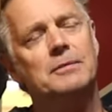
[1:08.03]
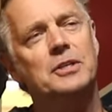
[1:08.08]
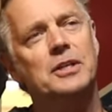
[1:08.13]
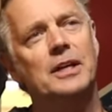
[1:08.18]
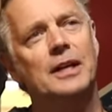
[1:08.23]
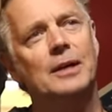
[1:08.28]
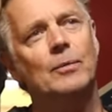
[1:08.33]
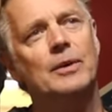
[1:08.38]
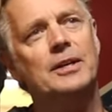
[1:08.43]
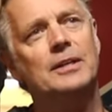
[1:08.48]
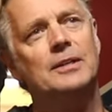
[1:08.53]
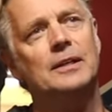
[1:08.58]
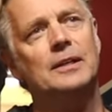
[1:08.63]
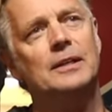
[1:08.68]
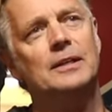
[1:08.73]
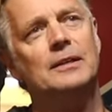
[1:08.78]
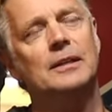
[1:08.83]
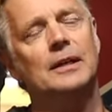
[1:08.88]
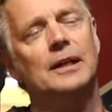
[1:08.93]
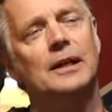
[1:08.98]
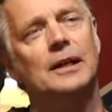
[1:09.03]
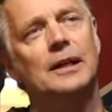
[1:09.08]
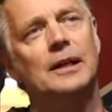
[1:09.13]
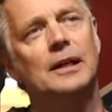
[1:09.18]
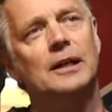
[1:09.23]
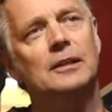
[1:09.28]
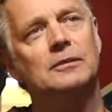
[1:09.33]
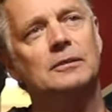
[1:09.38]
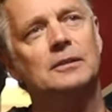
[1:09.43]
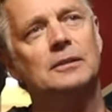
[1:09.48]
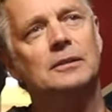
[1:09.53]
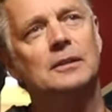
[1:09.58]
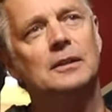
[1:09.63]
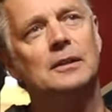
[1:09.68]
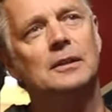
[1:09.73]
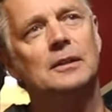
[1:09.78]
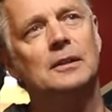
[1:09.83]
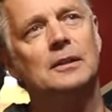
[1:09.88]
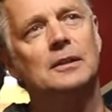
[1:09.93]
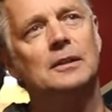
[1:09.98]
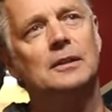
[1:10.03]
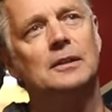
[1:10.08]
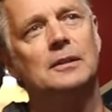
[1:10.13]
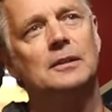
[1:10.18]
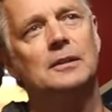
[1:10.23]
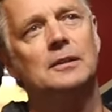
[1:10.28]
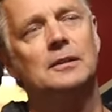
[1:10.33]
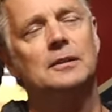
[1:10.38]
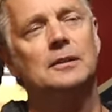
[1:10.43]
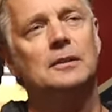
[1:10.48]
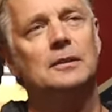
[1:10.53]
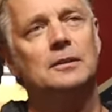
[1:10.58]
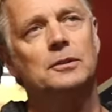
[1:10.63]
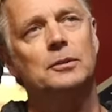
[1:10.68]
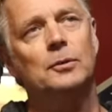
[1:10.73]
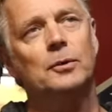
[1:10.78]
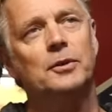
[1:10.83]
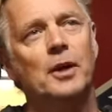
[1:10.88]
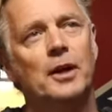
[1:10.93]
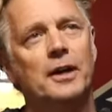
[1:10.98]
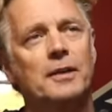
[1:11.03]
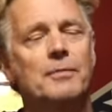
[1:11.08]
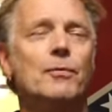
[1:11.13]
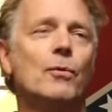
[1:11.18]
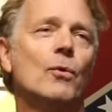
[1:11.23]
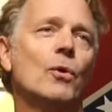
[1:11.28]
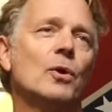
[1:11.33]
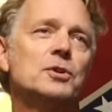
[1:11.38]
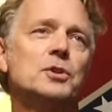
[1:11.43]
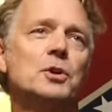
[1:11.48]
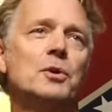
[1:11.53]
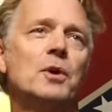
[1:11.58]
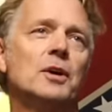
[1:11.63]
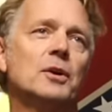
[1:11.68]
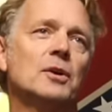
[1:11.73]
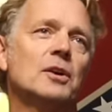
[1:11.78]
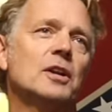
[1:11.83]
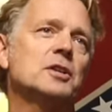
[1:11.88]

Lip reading: Say we did 294, 200.